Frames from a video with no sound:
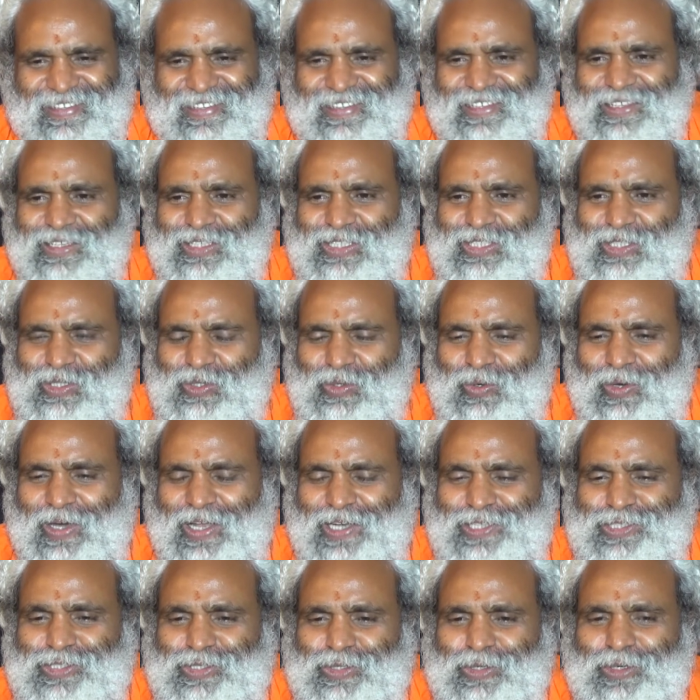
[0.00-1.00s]
So
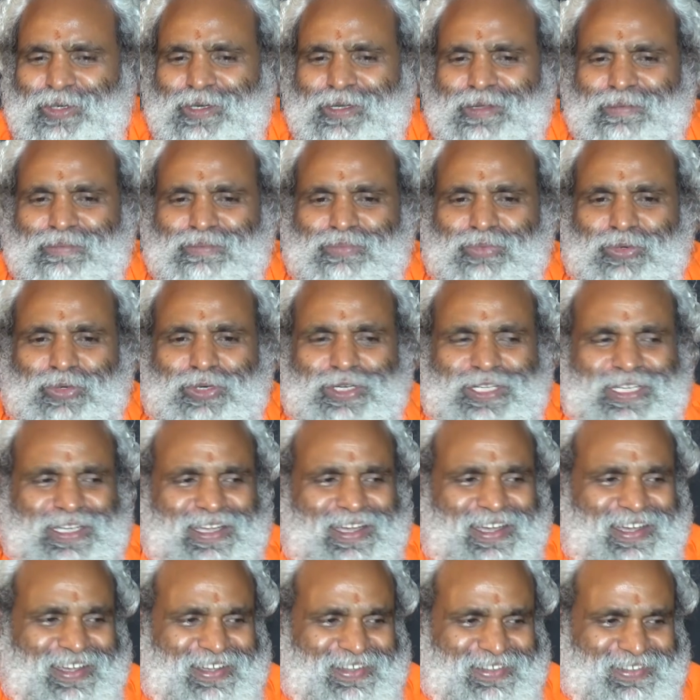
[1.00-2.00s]
also Purusha,
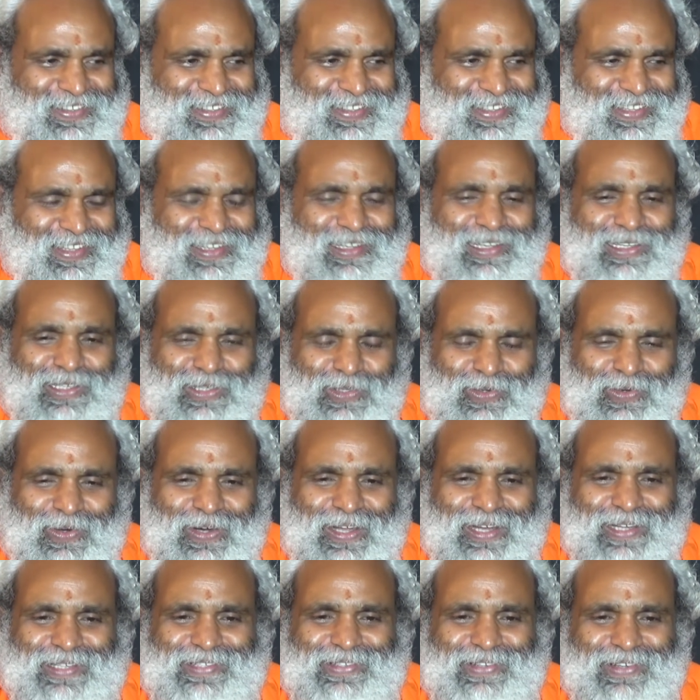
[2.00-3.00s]
so
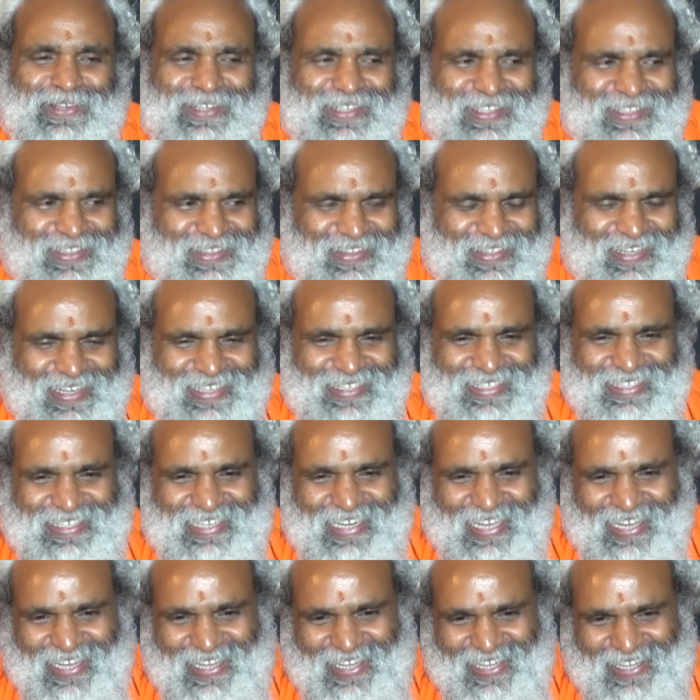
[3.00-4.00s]
also Drashta,
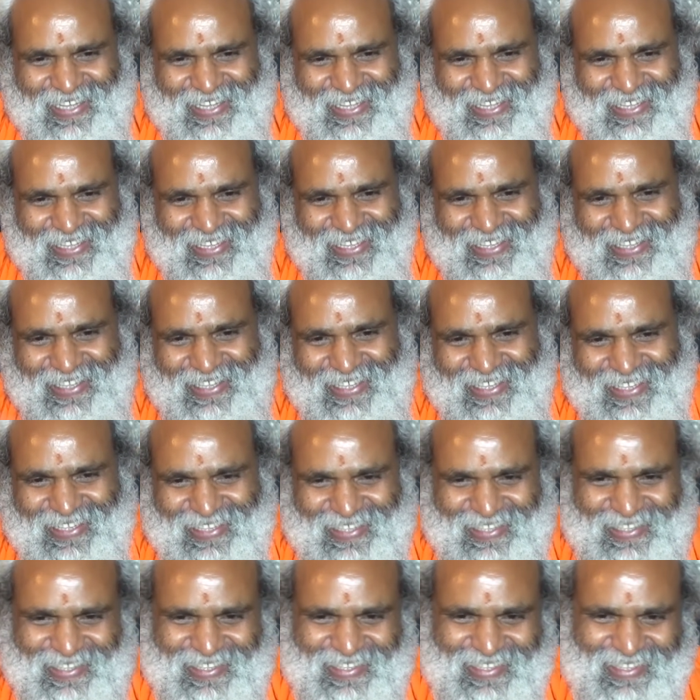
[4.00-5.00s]

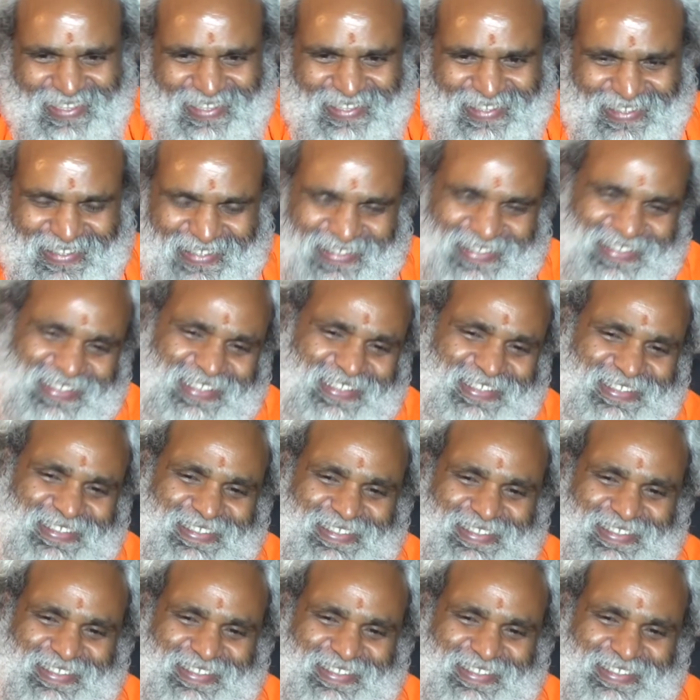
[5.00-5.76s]
the seer.